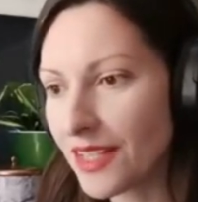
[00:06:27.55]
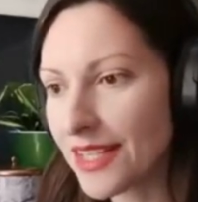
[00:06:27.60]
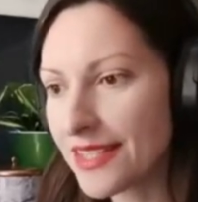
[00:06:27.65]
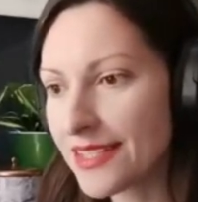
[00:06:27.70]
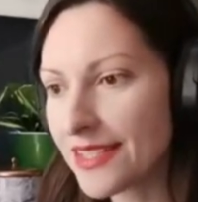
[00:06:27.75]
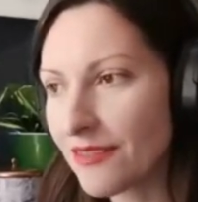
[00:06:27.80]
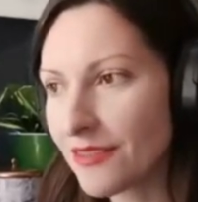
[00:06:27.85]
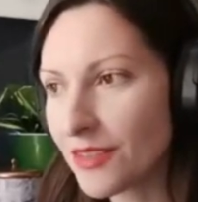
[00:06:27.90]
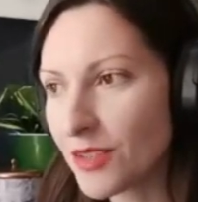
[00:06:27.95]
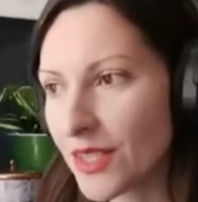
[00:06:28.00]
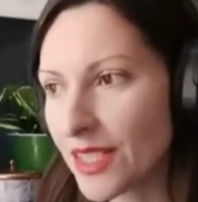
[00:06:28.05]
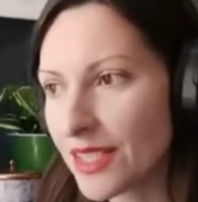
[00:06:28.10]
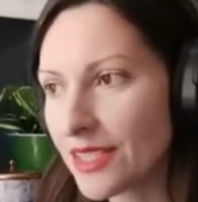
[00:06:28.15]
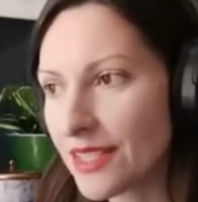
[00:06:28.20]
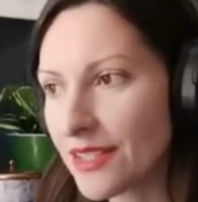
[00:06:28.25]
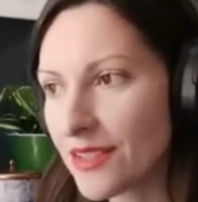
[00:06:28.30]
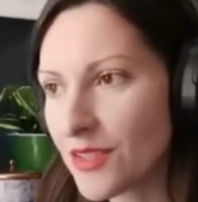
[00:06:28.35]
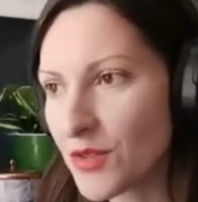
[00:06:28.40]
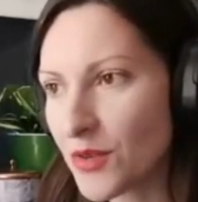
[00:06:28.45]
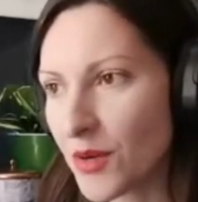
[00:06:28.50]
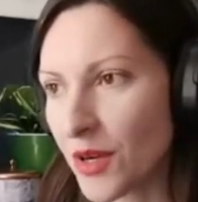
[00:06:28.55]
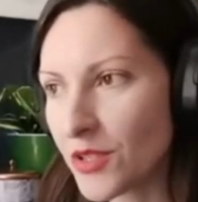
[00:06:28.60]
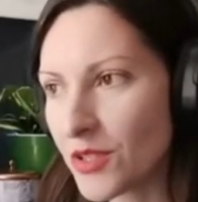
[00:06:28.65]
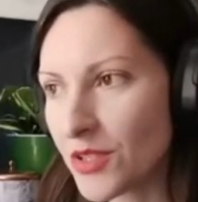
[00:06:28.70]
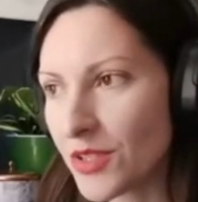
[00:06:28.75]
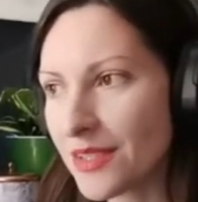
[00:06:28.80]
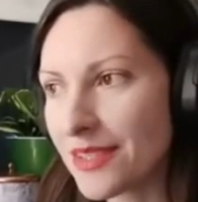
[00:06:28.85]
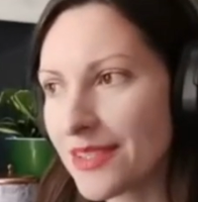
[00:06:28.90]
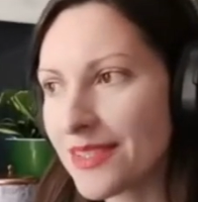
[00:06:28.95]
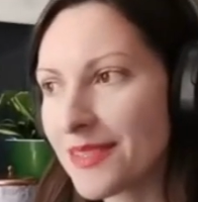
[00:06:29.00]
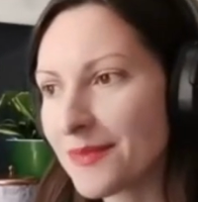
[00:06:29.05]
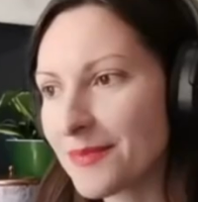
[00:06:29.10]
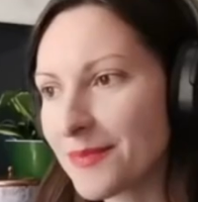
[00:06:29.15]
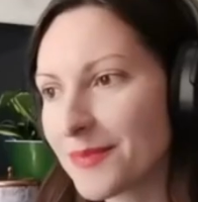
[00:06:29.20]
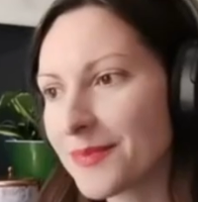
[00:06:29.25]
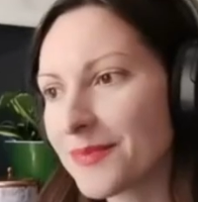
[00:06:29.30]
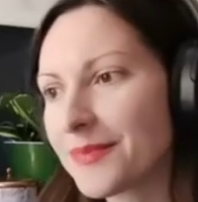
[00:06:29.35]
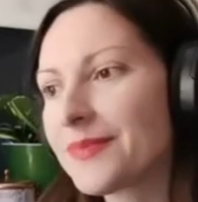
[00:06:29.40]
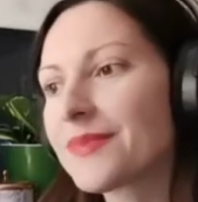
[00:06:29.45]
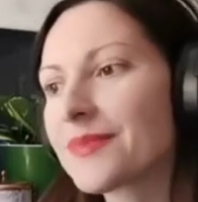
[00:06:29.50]
Let's have a look at the instructions.
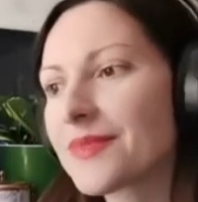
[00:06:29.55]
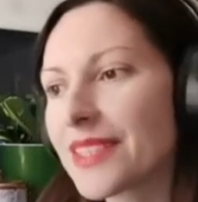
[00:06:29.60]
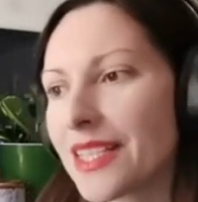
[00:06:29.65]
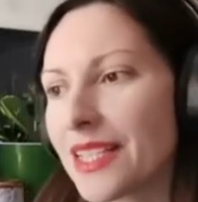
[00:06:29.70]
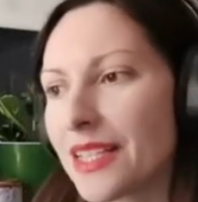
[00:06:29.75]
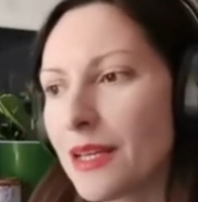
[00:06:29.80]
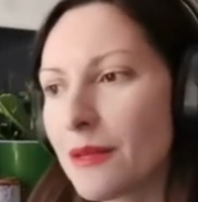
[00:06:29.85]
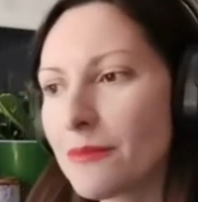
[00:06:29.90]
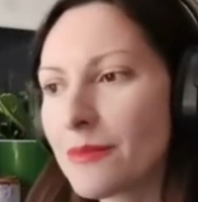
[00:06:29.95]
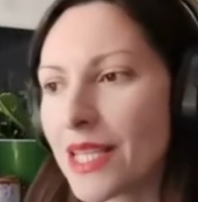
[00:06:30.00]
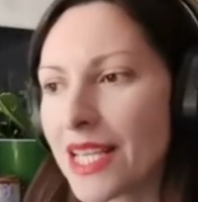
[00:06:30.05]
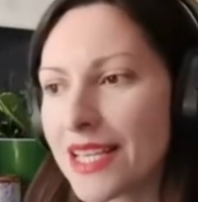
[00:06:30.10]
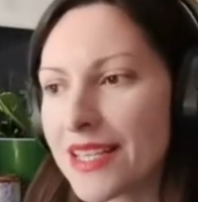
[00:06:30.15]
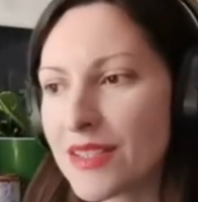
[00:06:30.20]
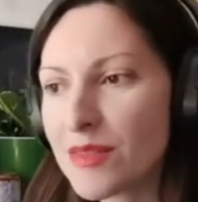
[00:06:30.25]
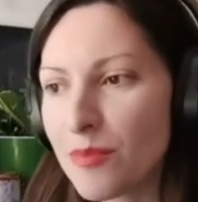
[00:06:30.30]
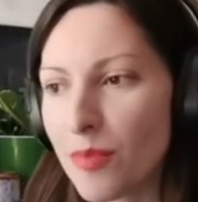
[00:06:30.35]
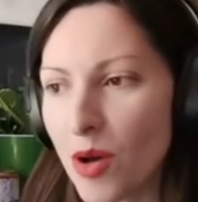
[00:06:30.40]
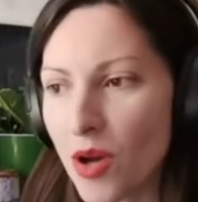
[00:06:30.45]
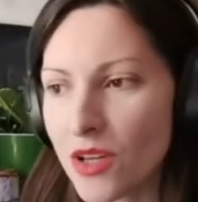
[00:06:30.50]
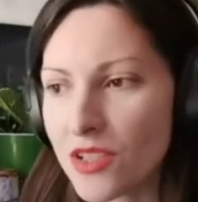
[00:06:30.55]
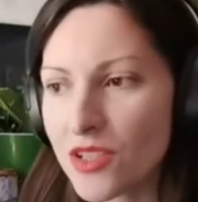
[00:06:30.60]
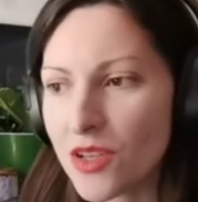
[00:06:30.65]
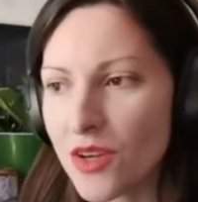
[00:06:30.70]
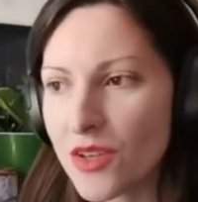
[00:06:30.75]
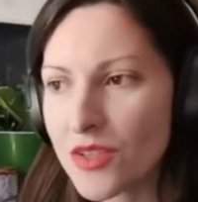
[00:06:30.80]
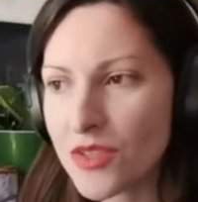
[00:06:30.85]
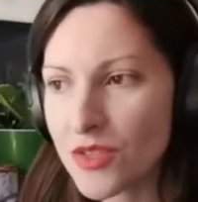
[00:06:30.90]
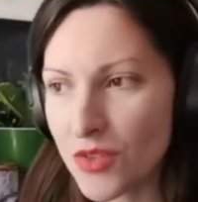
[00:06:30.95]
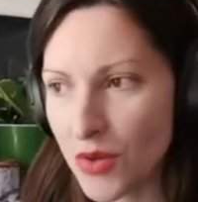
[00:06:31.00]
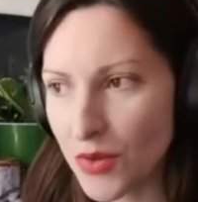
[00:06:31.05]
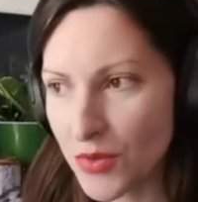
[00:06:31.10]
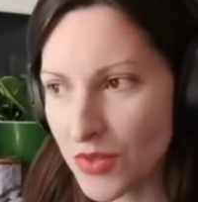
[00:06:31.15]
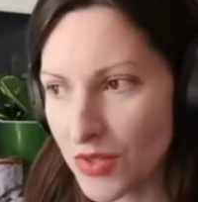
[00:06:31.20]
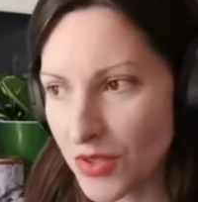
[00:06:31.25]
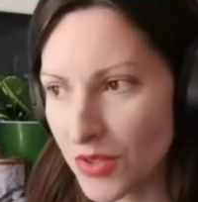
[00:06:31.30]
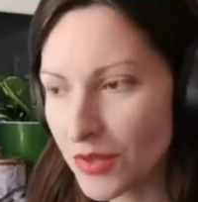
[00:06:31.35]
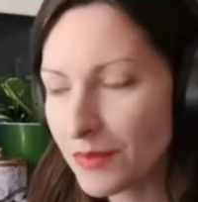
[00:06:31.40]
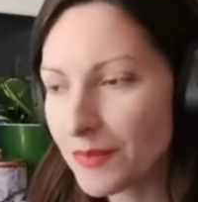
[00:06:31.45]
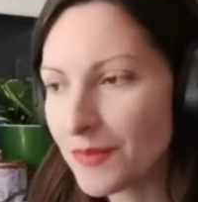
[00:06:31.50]
Place pot on
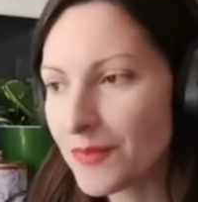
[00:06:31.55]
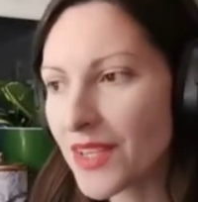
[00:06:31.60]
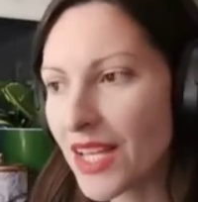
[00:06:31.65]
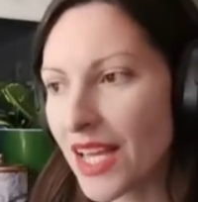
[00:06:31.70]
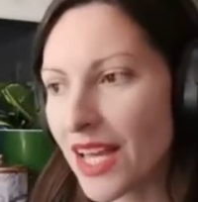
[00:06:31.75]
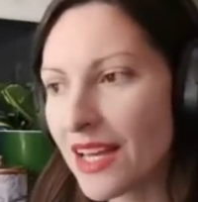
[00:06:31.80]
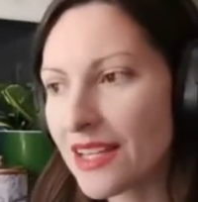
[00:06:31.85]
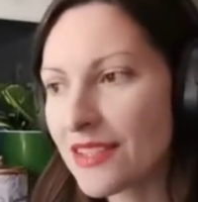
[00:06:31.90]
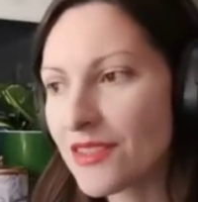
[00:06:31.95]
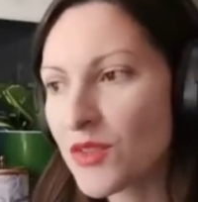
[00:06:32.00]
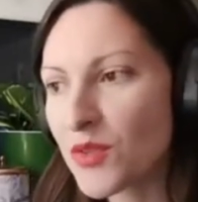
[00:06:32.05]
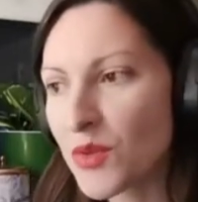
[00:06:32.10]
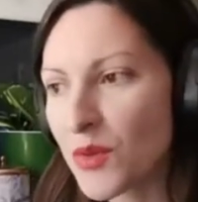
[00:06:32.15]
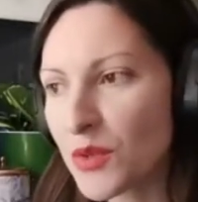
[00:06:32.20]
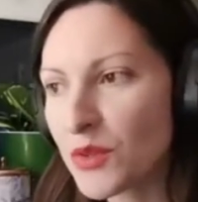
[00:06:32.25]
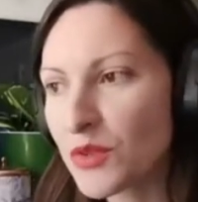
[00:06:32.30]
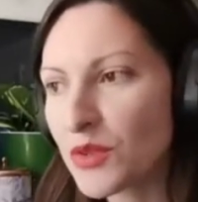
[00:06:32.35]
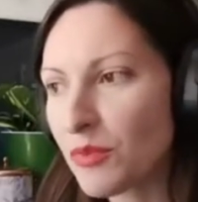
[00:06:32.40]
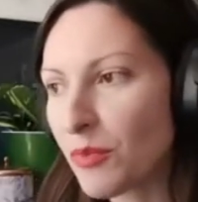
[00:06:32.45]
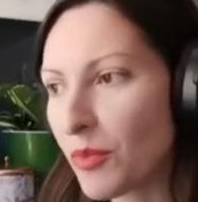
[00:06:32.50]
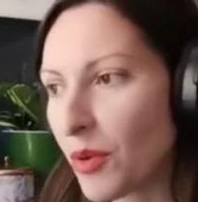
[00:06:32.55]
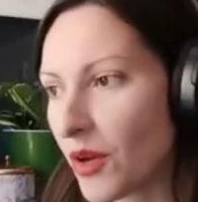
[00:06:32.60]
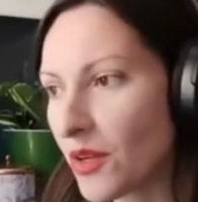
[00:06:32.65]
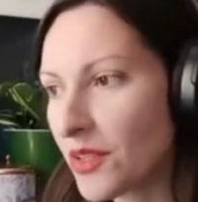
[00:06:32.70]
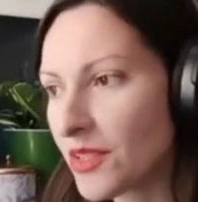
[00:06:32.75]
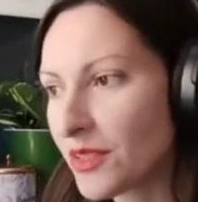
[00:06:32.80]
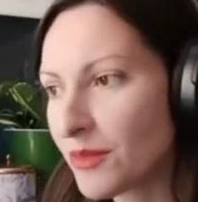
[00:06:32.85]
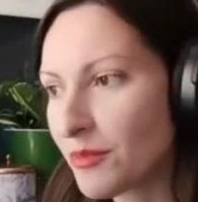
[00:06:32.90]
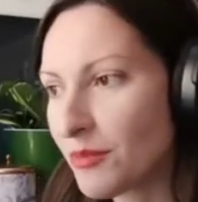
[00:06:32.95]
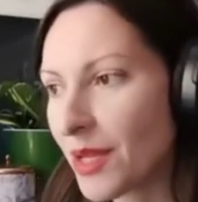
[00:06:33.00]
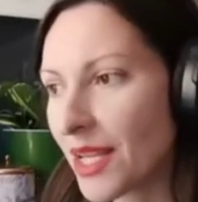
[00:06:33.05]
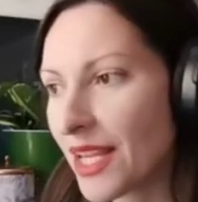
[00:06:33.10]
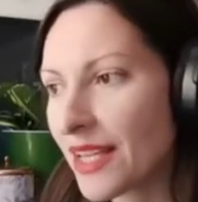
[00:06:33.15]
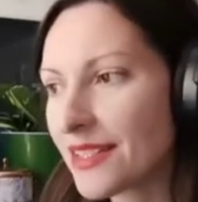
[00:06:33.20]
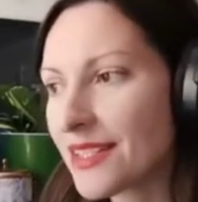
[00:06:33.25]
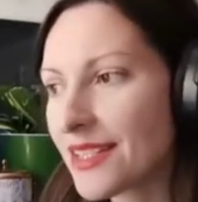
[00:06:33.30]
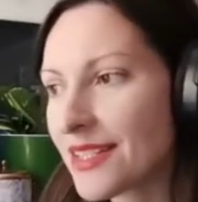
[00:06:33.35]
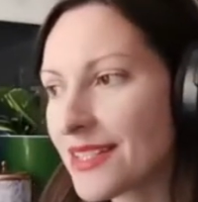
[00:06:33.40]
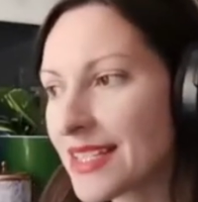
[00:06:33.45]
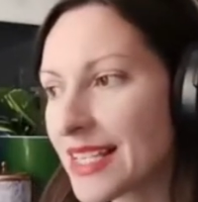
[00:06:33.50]
saucer, add soil to pot,
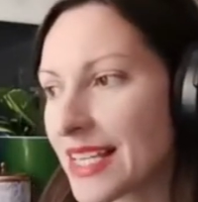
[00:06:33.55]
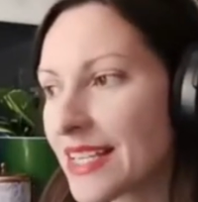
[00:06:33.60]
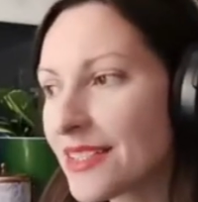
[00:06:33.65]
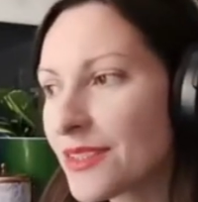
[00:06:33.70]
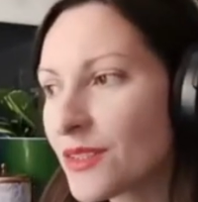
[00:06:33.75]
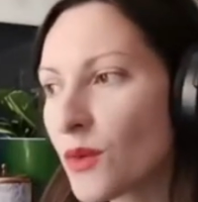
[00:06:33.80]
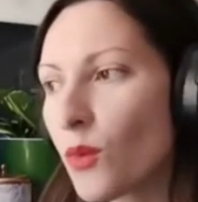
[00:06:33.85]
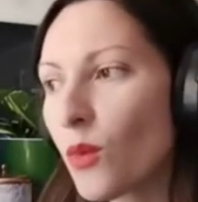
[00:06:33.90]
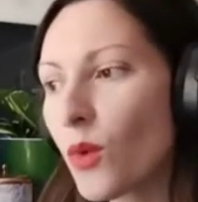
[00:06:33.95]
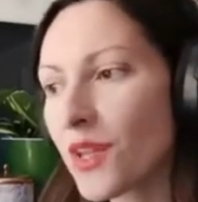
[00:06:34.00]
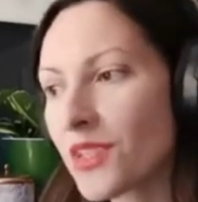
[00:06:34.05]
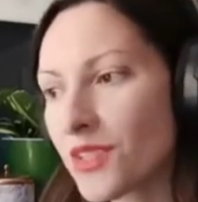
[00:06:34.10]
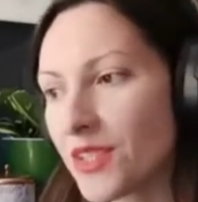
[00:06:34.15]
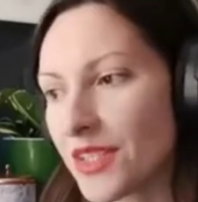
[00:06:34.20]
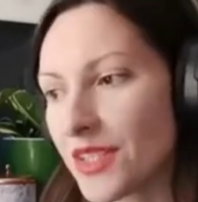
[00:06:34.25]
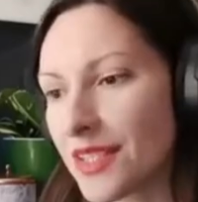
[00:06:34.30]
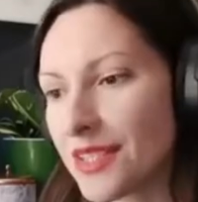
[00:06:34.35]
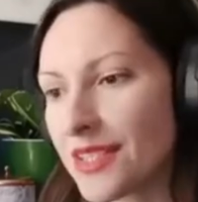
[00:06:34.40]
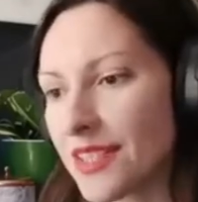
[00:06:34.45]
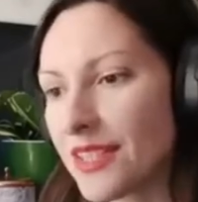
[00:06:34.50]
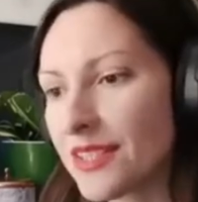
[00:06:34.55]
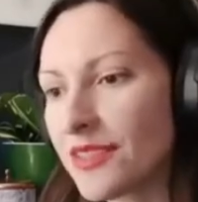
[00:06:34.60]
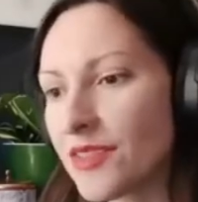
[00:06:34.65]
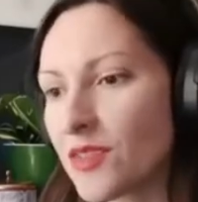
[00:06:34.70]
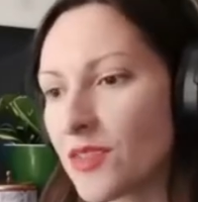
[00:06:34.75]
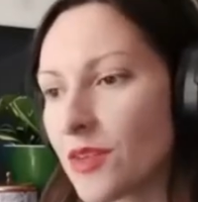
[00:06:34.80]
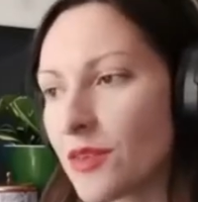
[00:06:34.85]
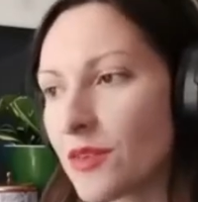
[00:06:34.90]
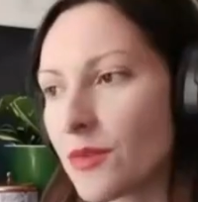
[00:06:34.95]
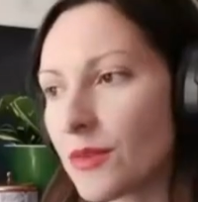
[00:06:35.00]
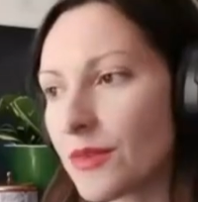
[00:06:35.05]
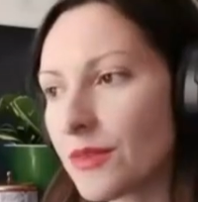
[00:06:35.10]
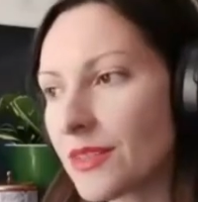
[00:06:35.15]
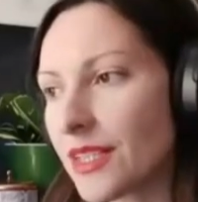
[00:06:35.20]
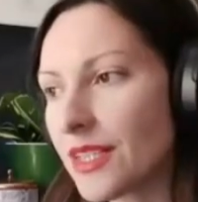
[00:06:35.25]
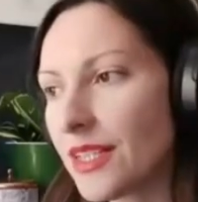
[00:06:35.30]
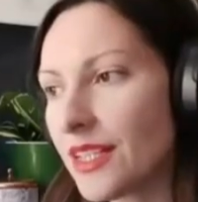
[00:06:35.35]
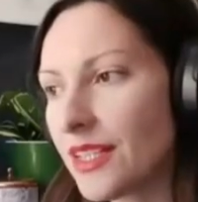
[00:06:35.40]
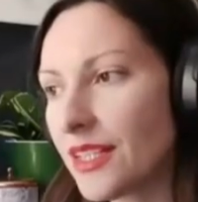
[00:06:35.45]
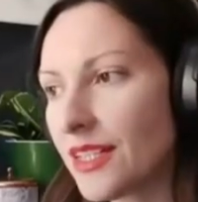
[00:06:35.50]
plant the seed, water the seed. So
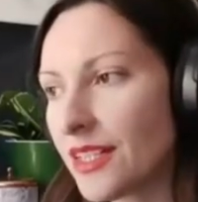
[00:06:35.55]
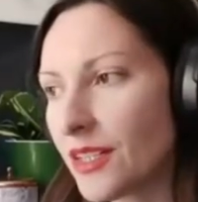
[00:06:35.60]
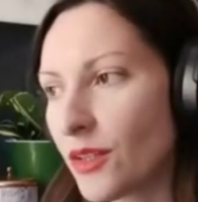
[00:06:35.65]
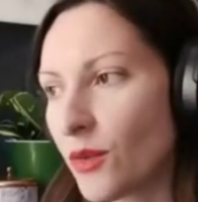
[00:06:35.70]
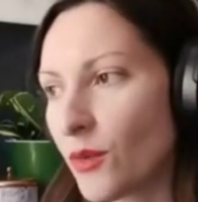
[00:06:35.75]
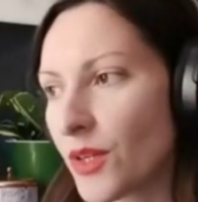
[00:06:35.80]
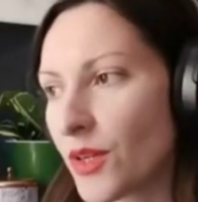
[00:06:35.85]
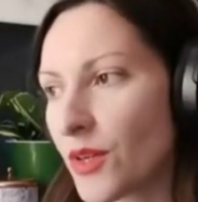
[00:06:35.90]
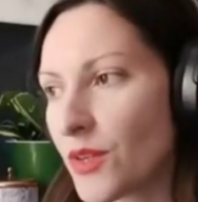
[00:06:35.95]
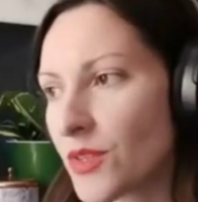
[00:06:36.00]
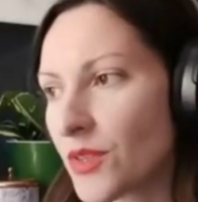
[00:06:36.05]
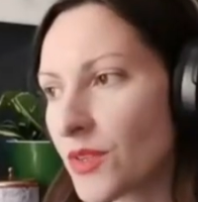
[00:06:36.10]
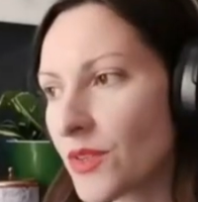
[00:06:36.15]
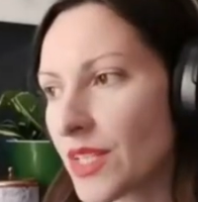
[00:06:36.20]
we